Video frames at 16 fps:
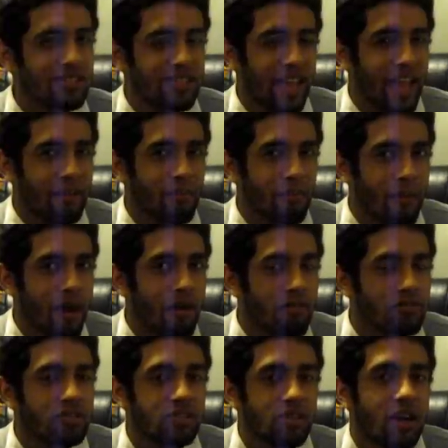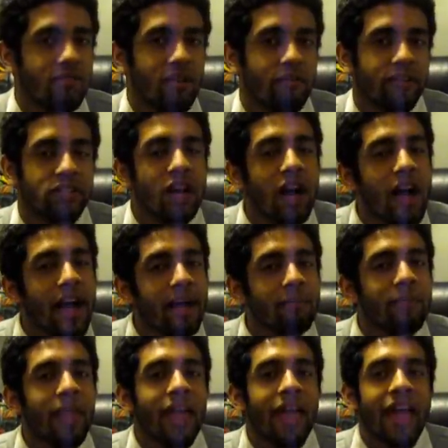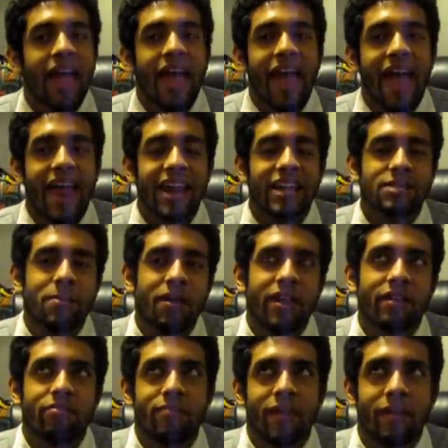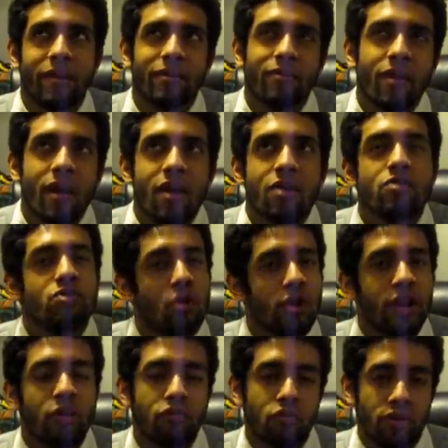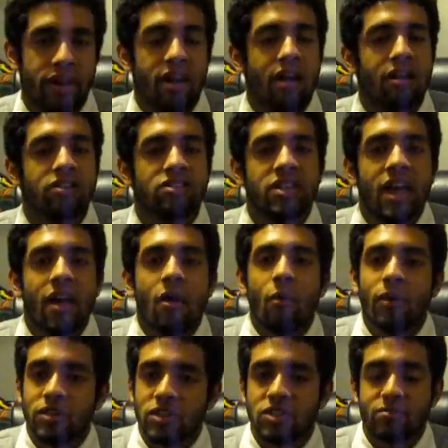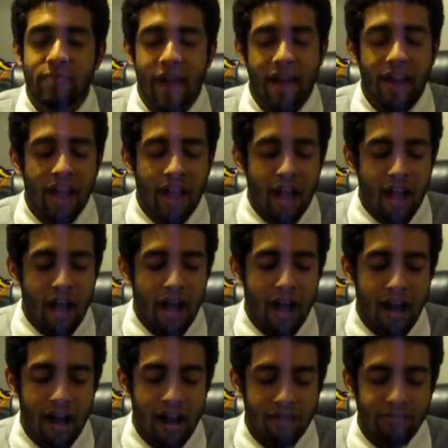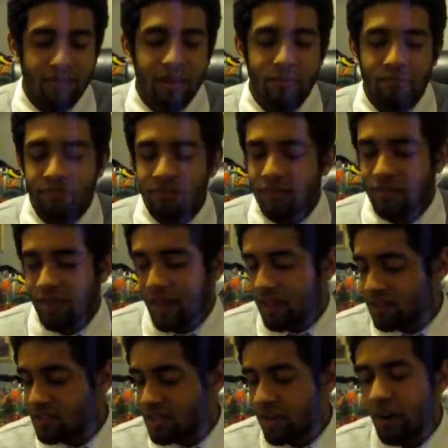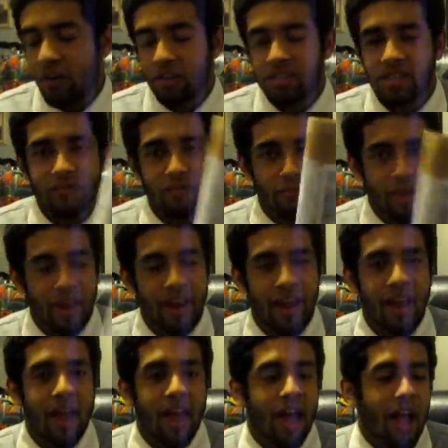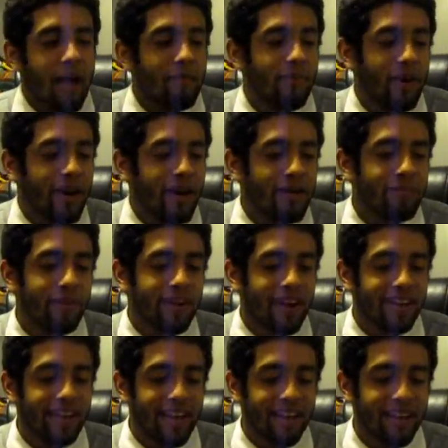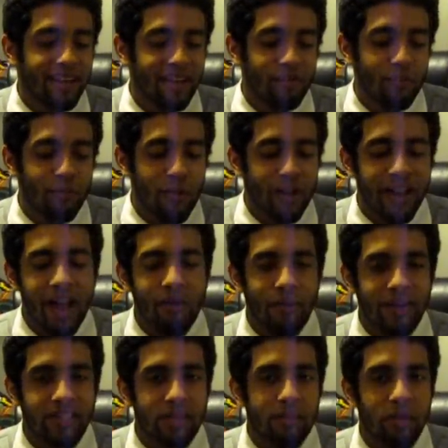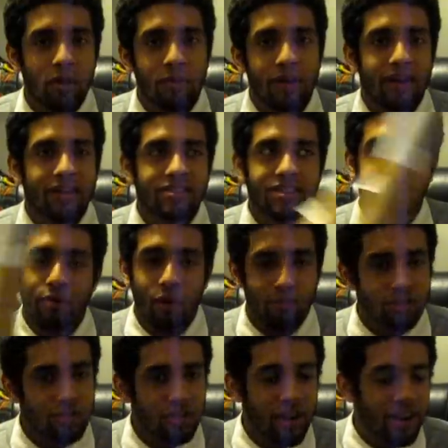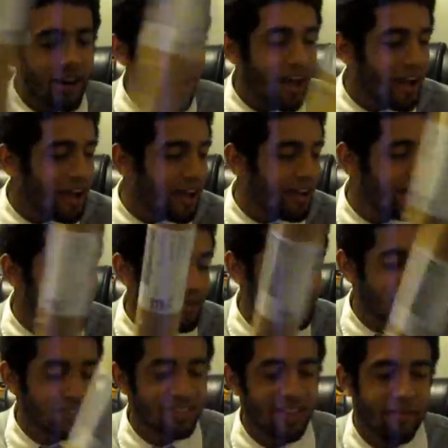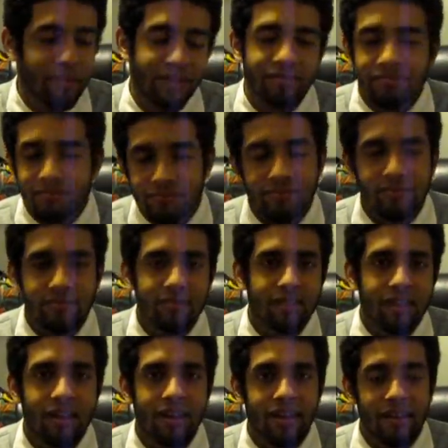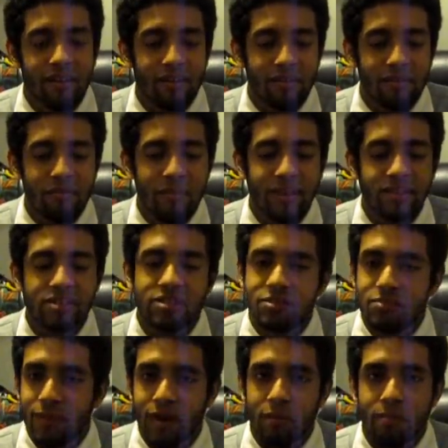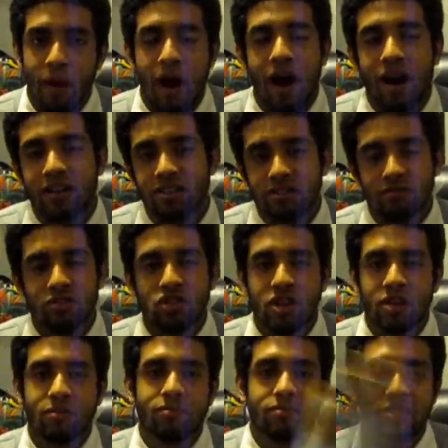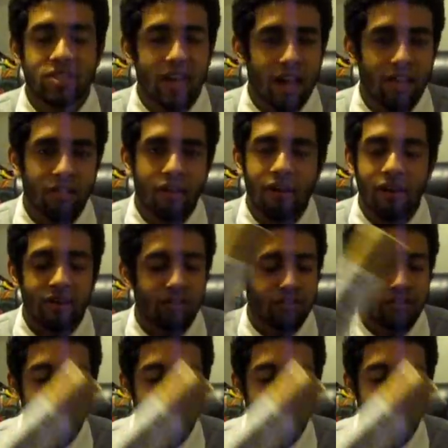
same amount of stuff every time, and it's about like maybe $30 or $40, which isn't bad, like considering all the stuff I'm getting. But because it got raised up a little bit because of the poster I got, which is, I mean, it means it's a bigger box, it's shoved together, and